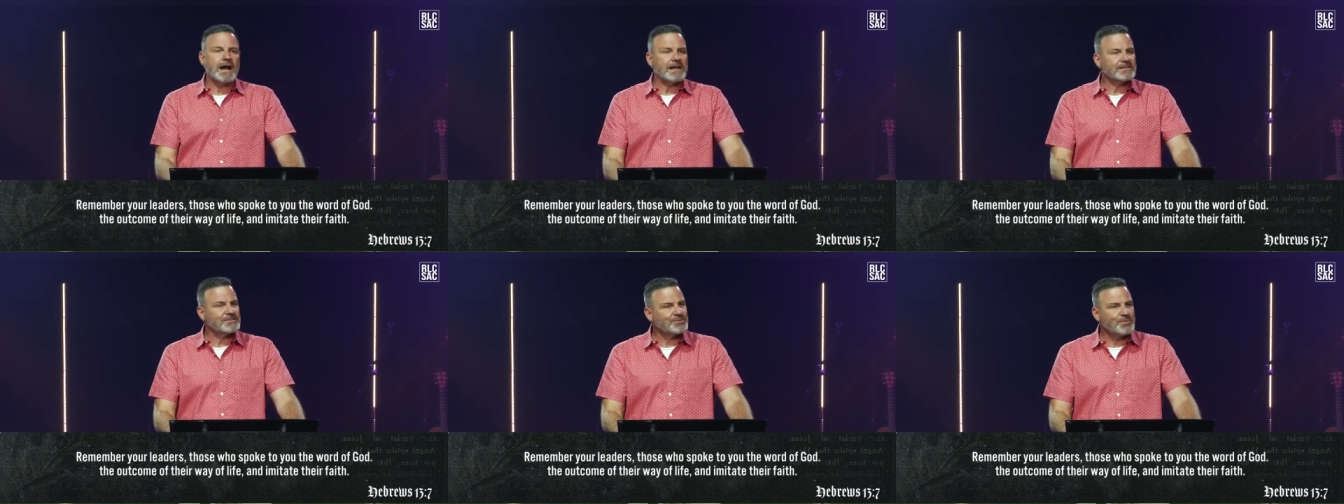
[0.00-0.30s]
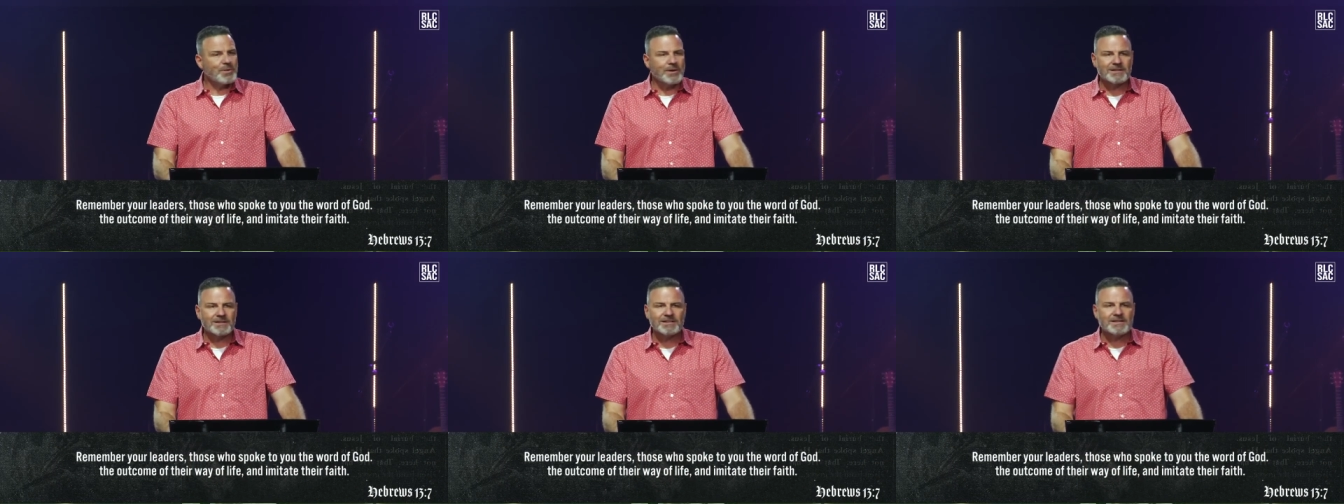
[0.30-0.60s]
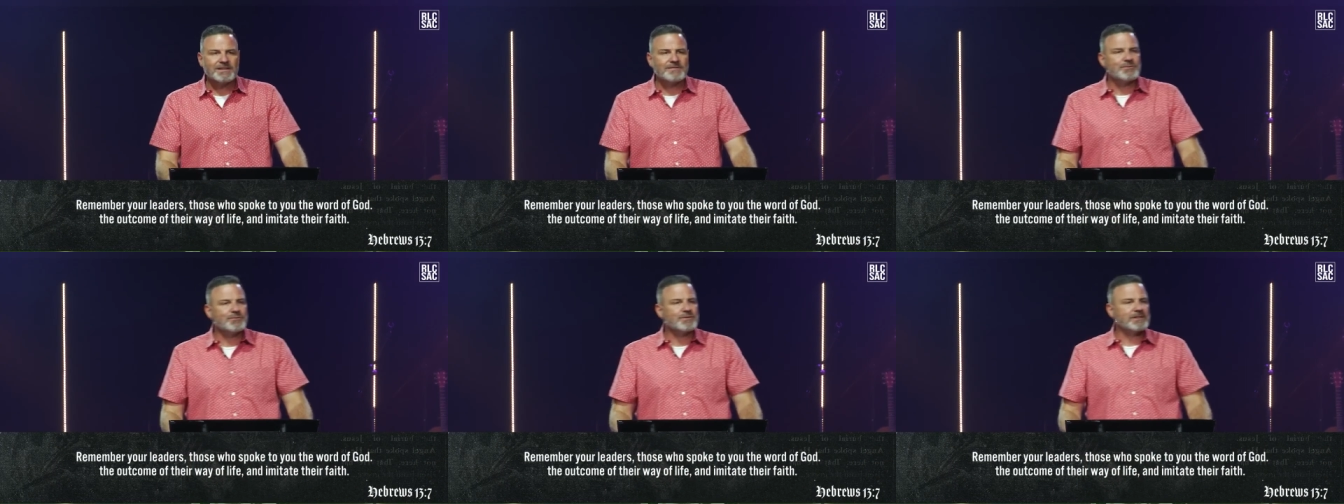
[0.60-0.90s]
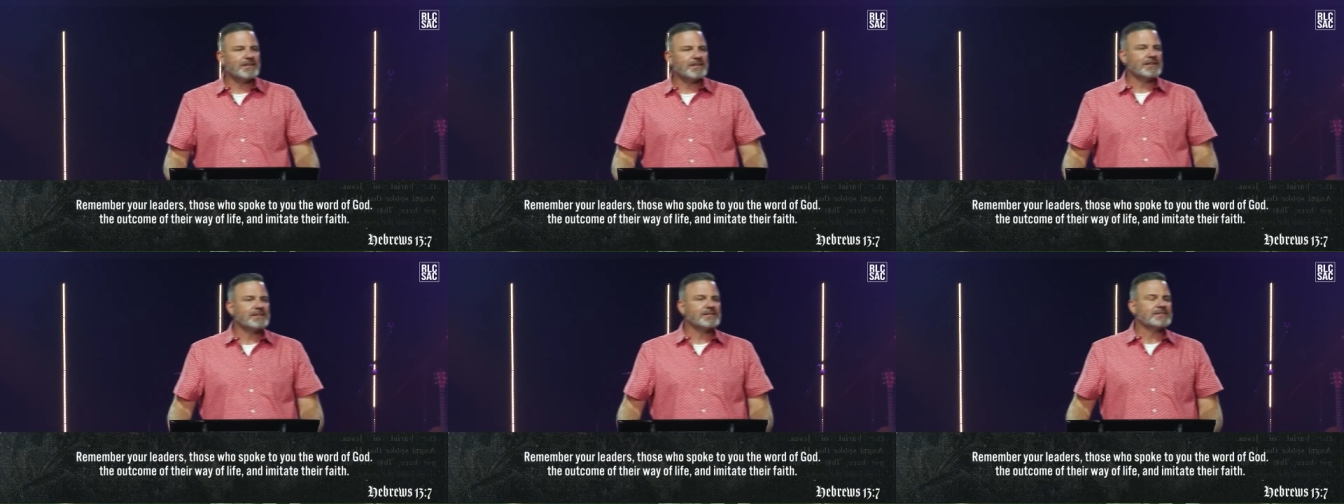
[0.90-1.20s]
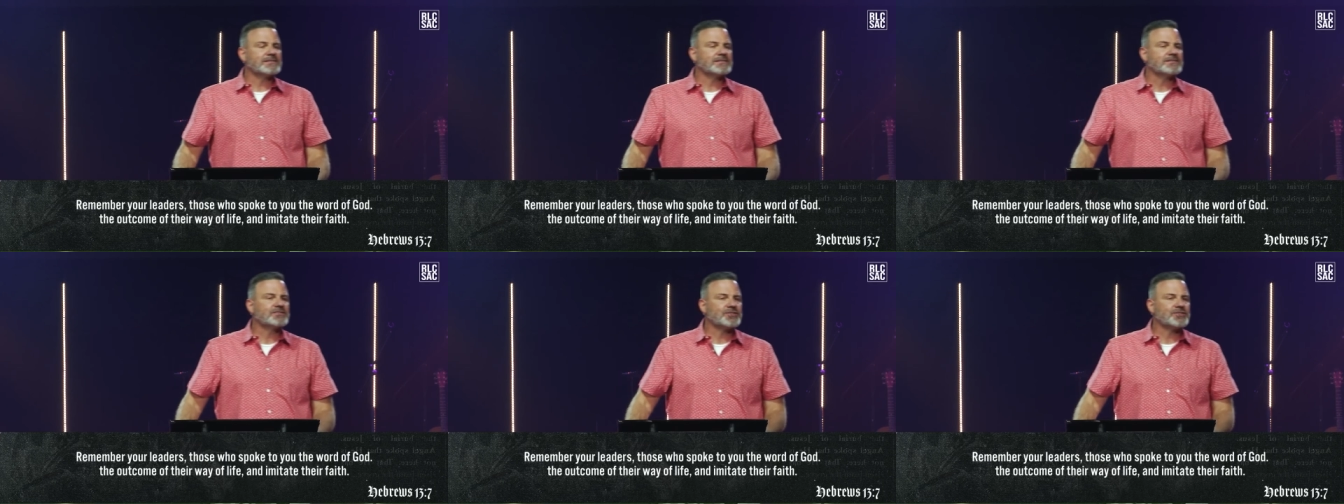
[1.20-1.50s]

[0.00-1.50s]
I just want to leave you with this.